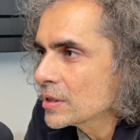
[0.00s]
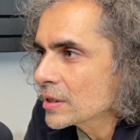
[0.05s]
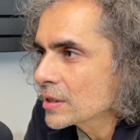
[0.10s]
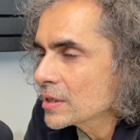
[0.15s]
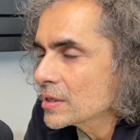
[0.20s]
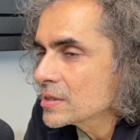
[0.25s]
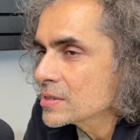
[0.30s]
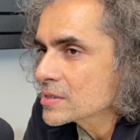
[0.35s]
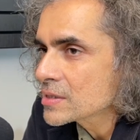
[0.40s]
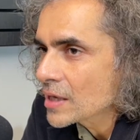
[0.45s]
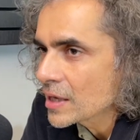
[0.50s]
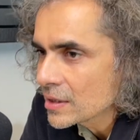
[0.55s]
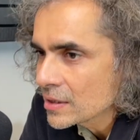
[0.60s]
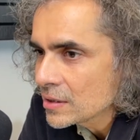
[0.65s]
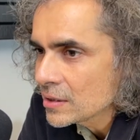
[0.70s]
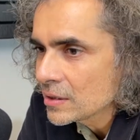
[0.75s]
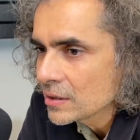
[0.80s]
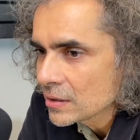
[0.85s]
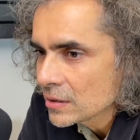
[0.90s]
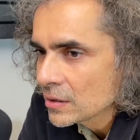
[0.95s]
against
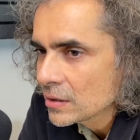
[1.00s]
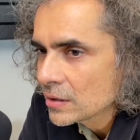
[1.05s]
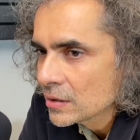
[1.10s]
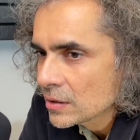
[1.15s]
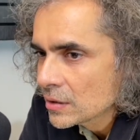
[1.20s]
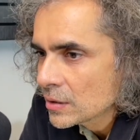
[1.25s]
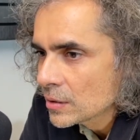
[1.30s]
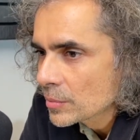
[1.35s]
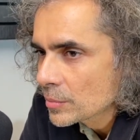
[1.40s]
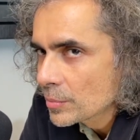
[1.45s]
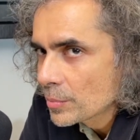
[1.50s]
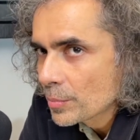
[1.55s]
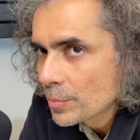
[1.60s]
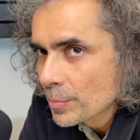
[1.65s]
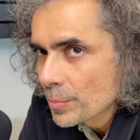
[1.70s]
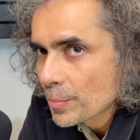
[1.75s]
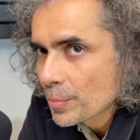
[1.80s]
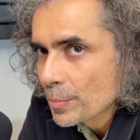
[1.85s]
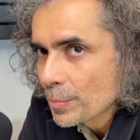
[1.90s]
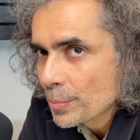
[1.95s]
any
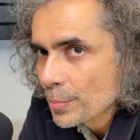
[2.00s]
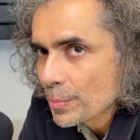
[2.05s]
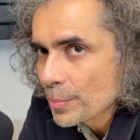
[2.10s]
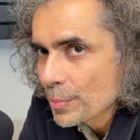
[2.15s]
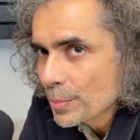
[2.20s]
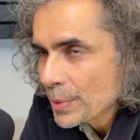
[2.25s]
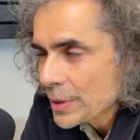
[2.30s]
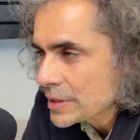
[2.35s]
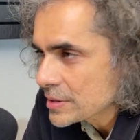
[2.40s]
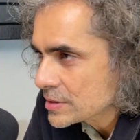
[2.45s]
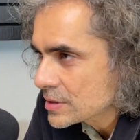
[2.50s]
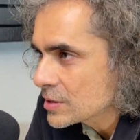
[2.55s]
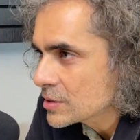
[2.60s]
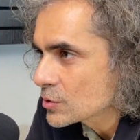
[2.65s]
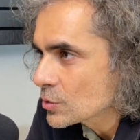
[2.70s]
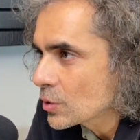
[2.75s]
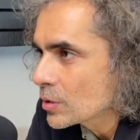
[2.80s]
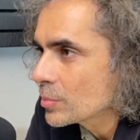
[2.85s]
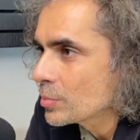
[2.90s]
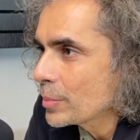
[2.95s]
present
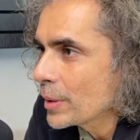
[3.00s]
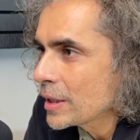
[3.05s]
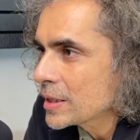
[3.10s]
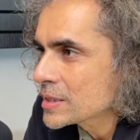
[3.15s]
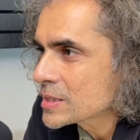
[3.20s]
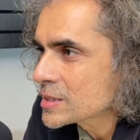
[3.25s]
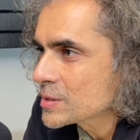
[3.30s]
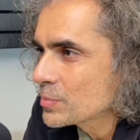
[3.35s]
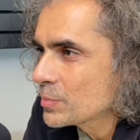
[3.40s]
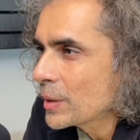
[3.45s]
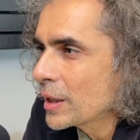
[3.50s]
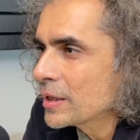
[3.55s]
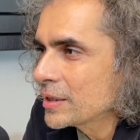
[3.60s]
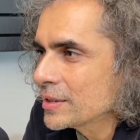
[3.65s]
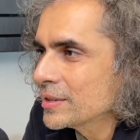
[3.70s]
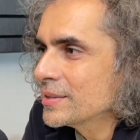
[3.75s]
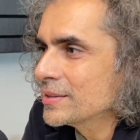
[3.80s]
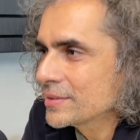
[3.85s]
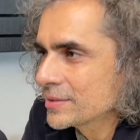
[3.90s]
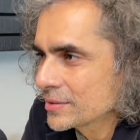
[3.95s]
or past party.